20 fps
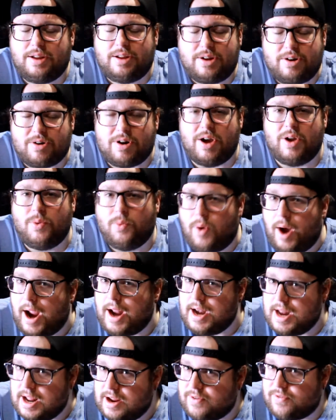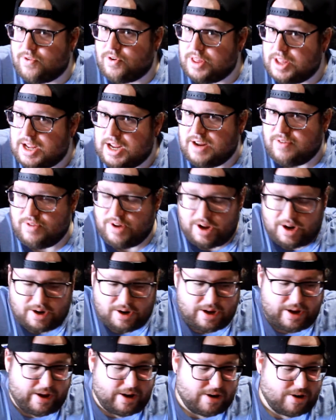you're unwinding for the evening
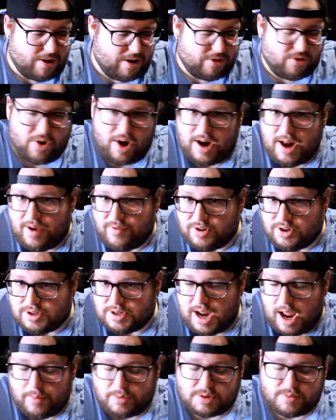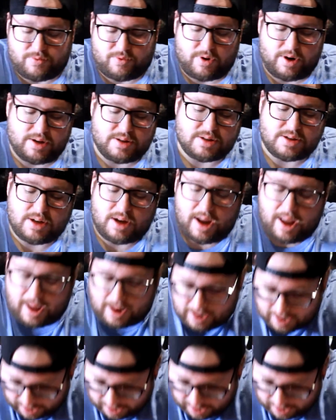and you're trying to have a good time with some friends. And